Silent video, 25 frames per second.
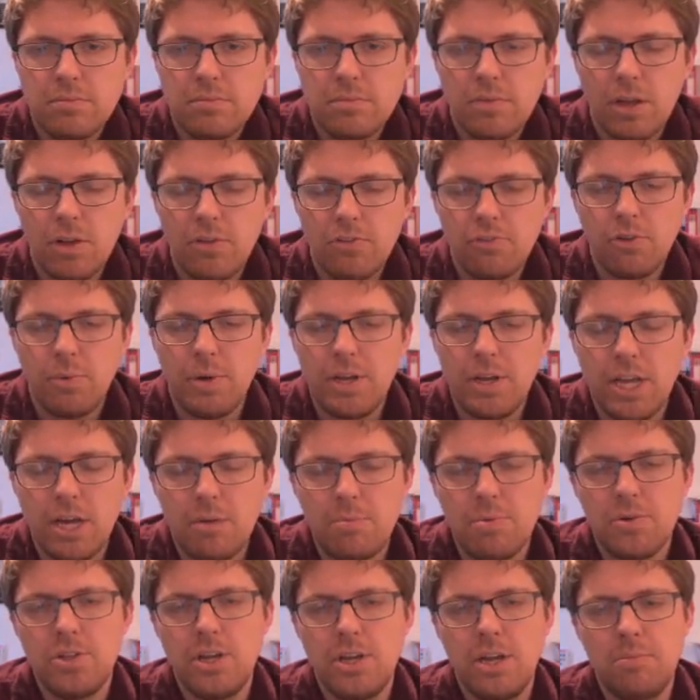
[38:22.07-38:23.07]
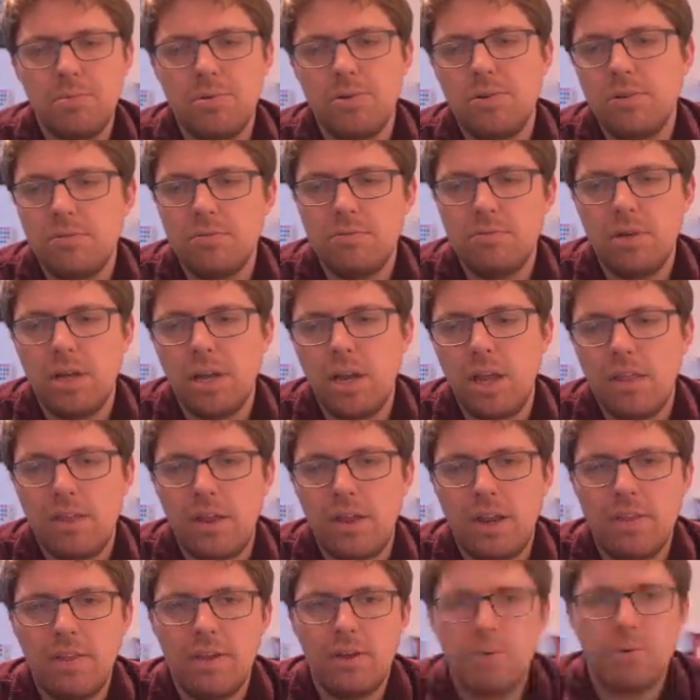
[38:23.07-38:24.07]
So we double, and then
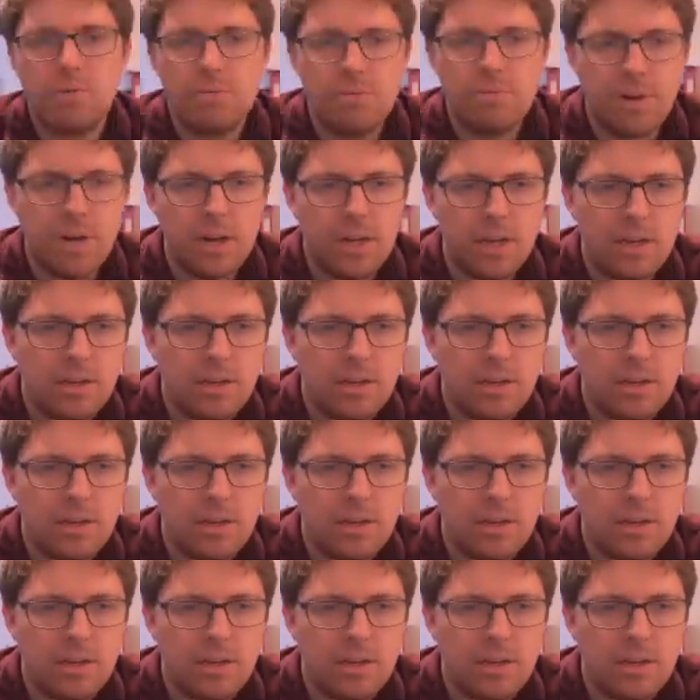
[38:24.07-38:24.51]
I think we're fine.